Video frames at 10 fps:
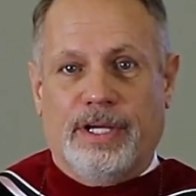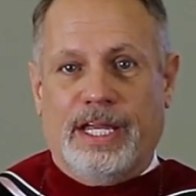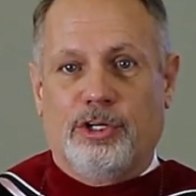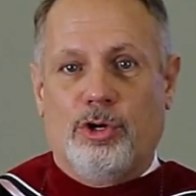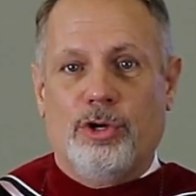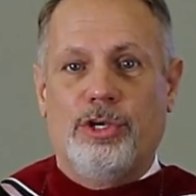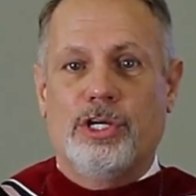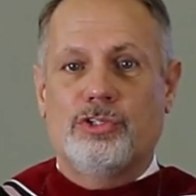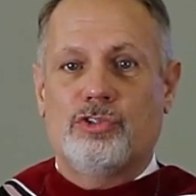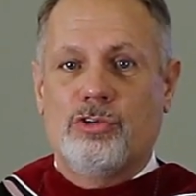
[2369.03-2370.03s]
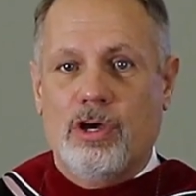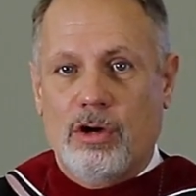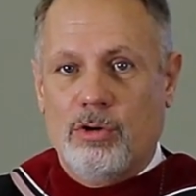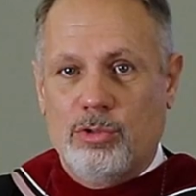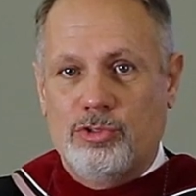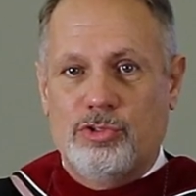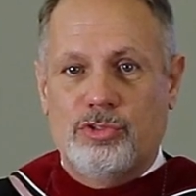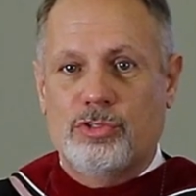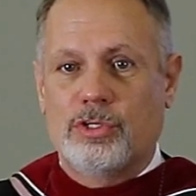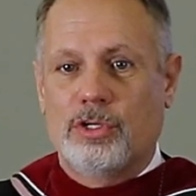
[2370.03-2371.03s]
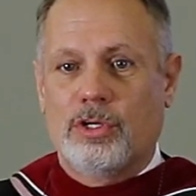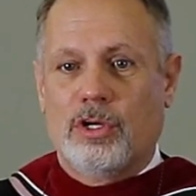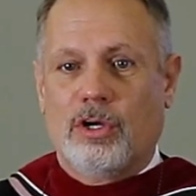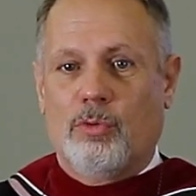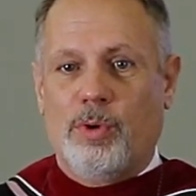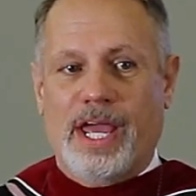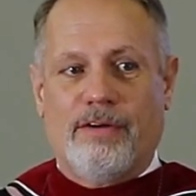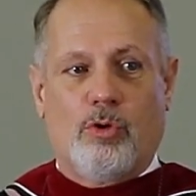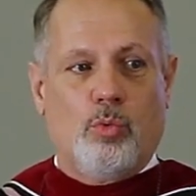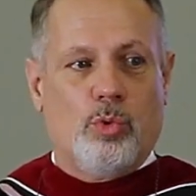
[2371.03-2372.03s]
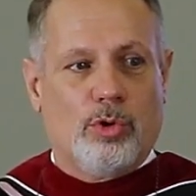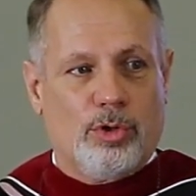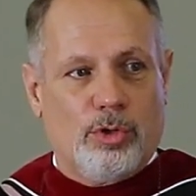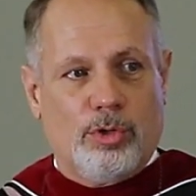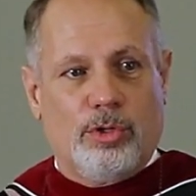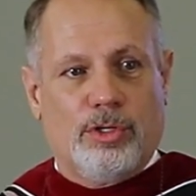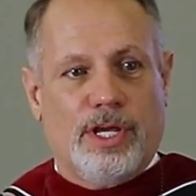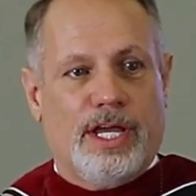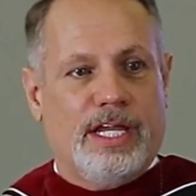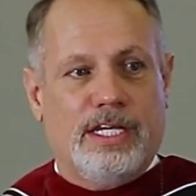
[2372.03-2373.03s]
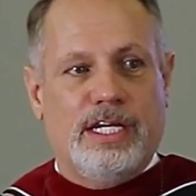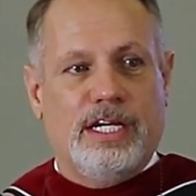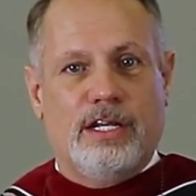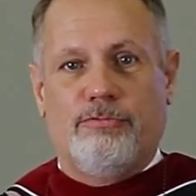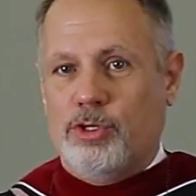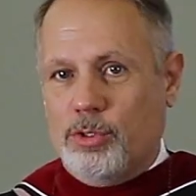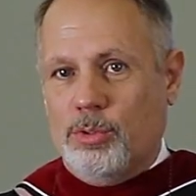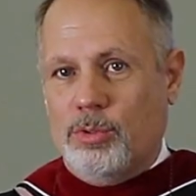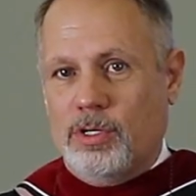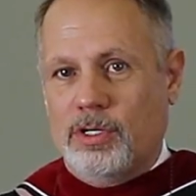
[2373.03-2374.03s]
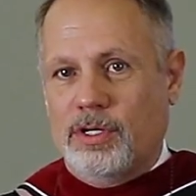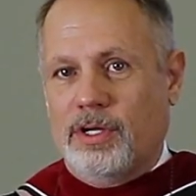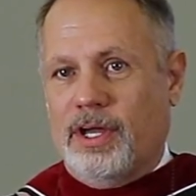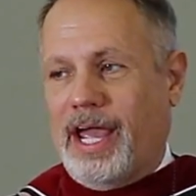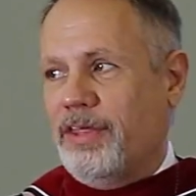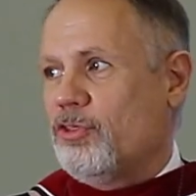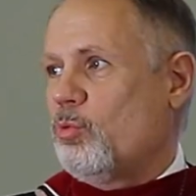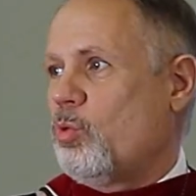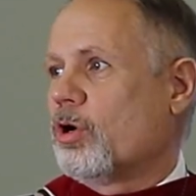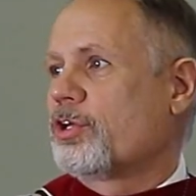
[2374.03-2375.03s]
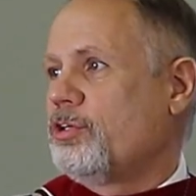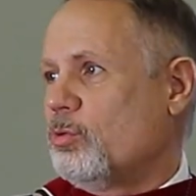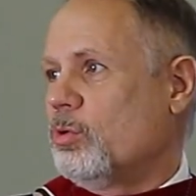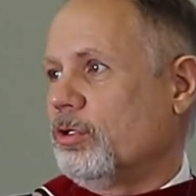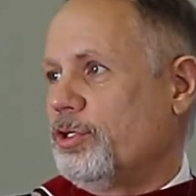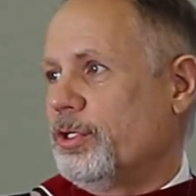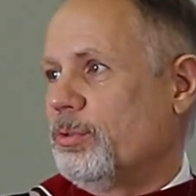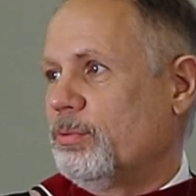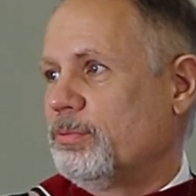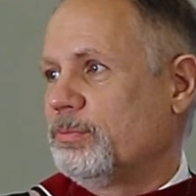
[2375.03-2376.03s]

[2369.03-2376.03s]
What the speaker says: And goodness knows we have a world in need of you and the work you will do.